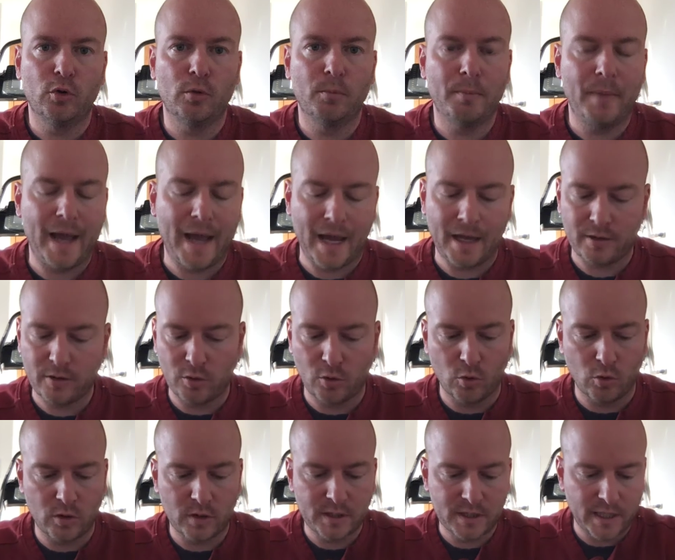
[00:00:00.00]
math
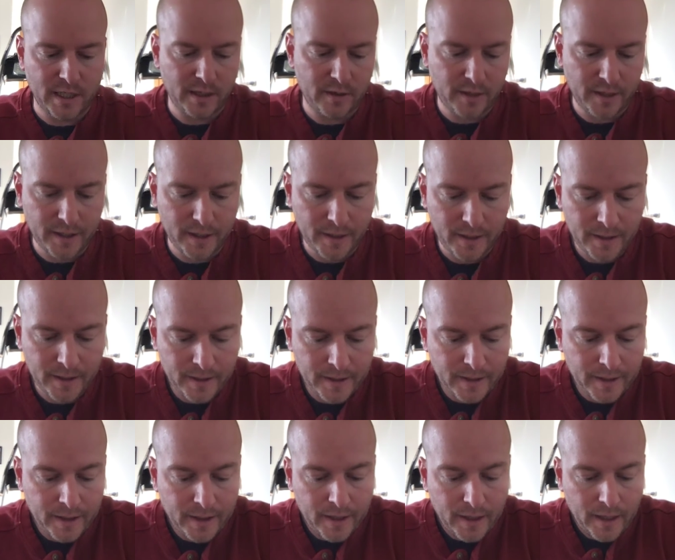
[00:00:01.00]
course area.
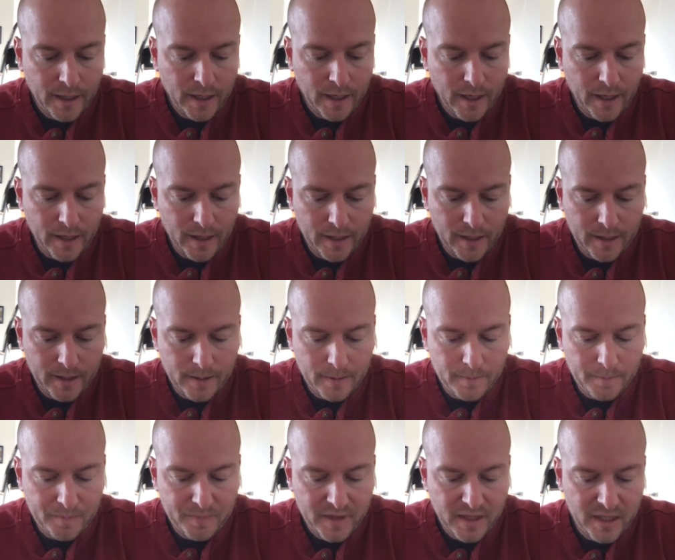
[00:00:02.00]

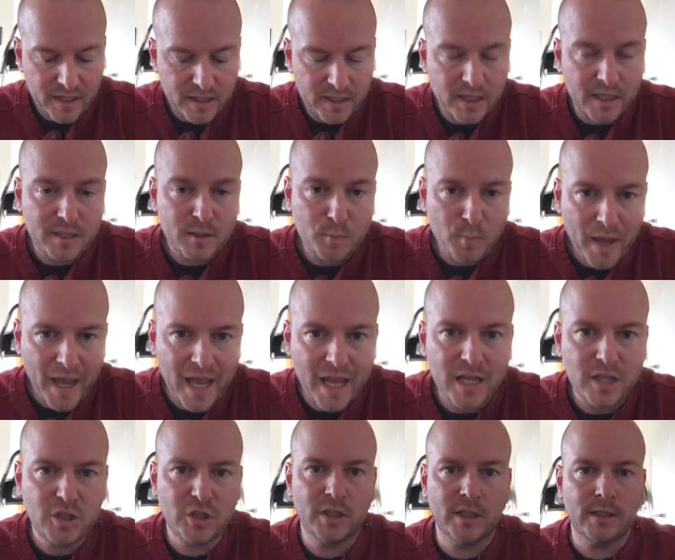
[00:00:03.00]
It's
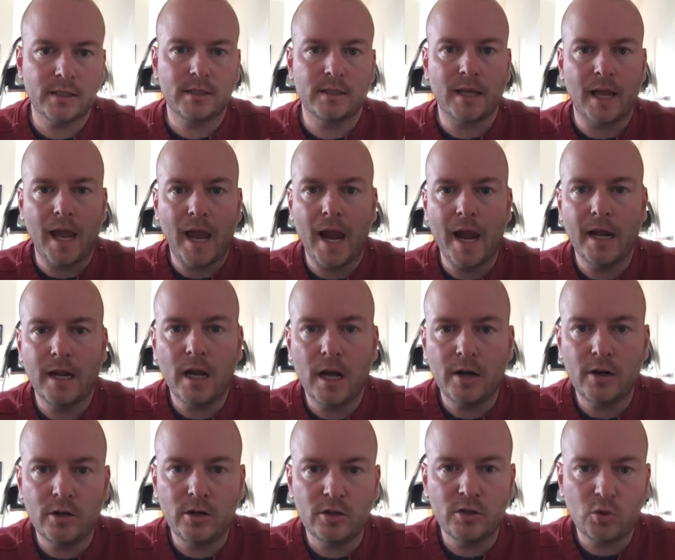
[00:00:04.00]
pages
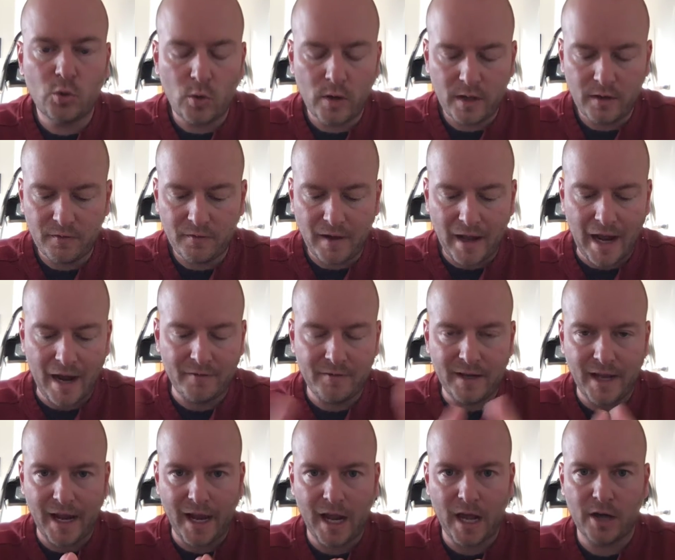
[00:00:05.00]
825
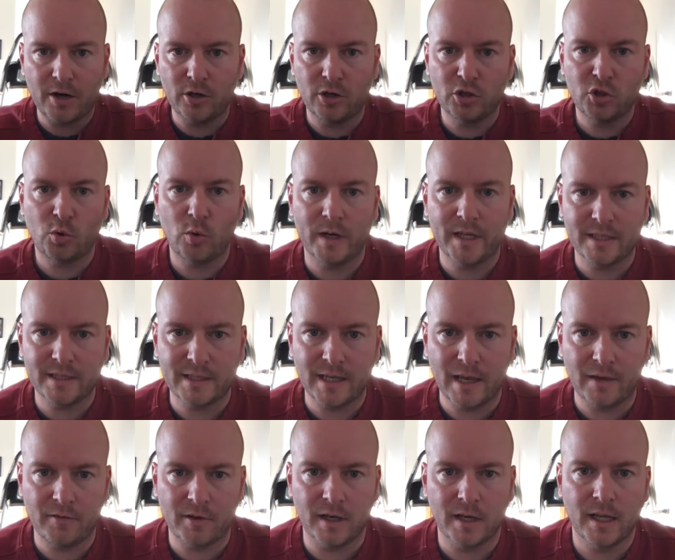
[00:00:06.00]
to
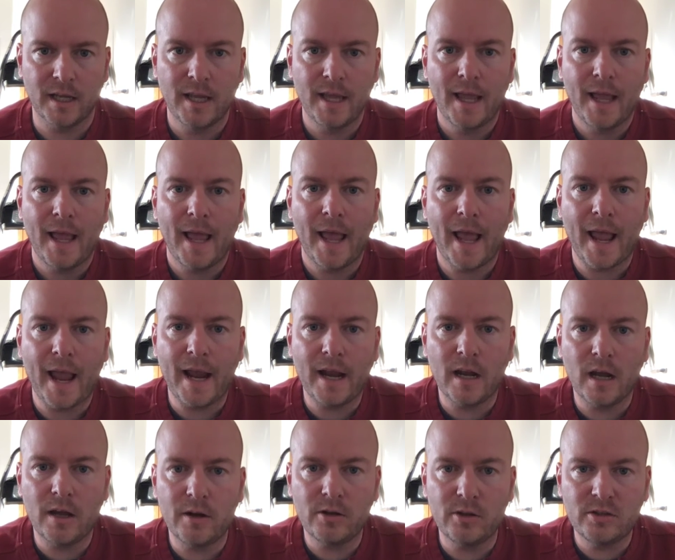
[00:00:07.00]
827.
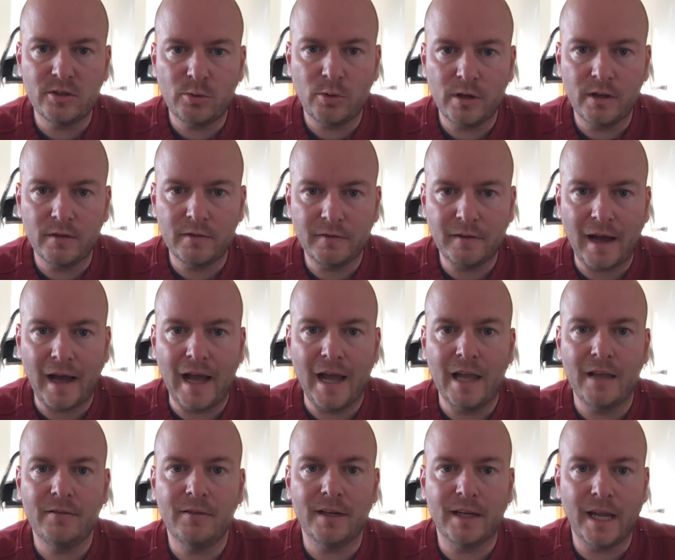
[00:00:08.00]

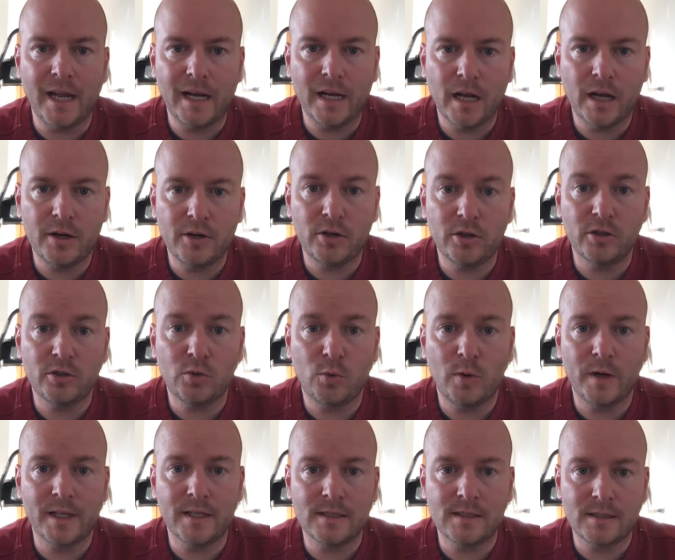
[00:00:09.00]
825 and
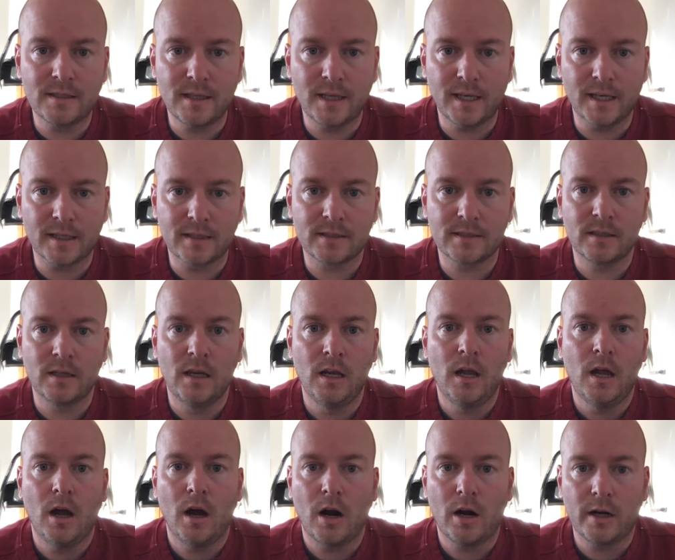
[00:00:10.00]
826
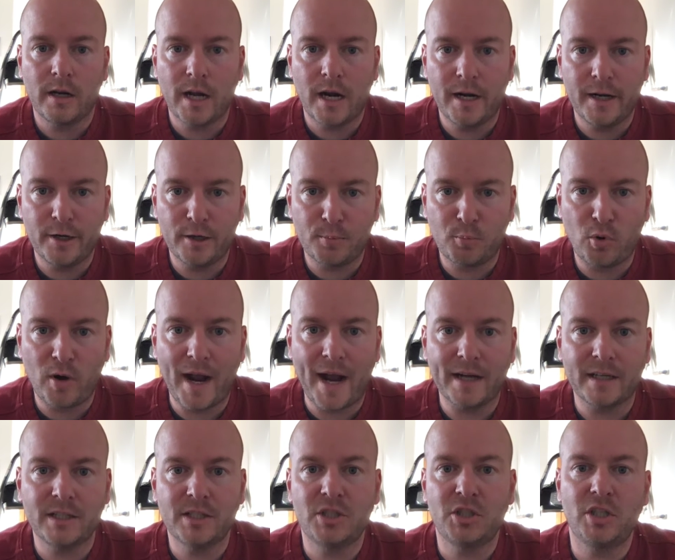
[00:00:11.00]
are kind of your
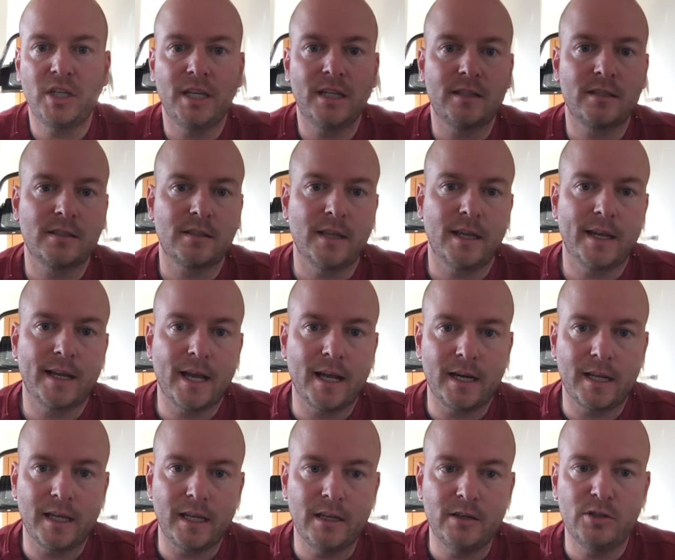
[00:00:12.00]
practice sheets. They kind
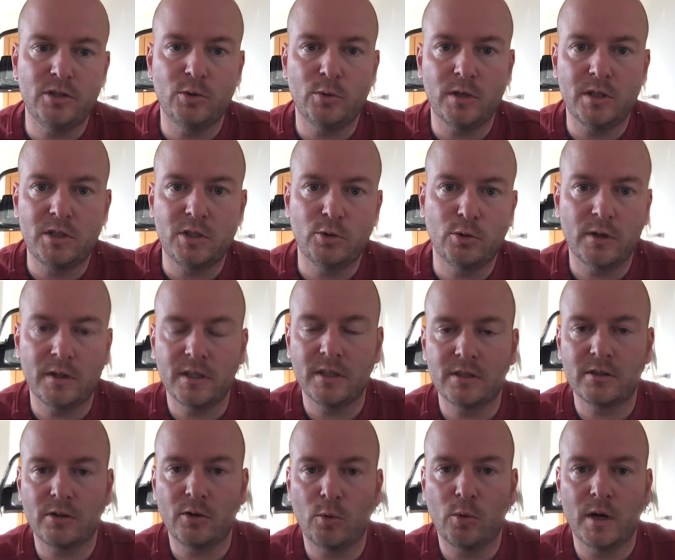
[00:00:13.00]
of ease you into it.
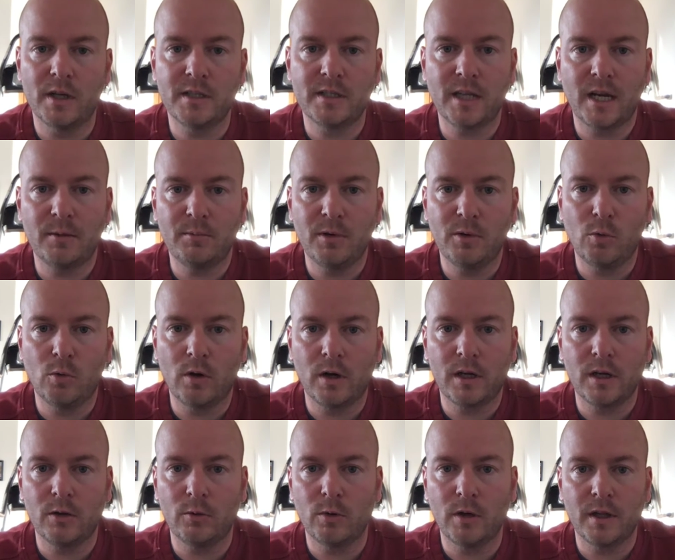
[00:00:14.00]
These are the ones I'd be
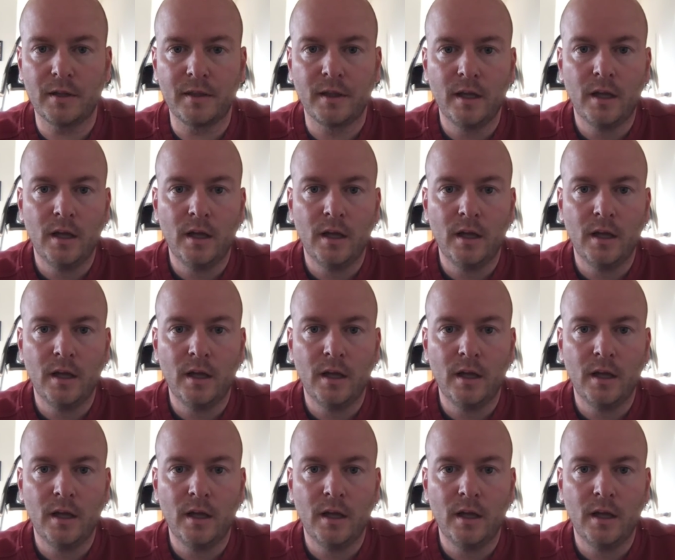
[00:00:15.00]
working with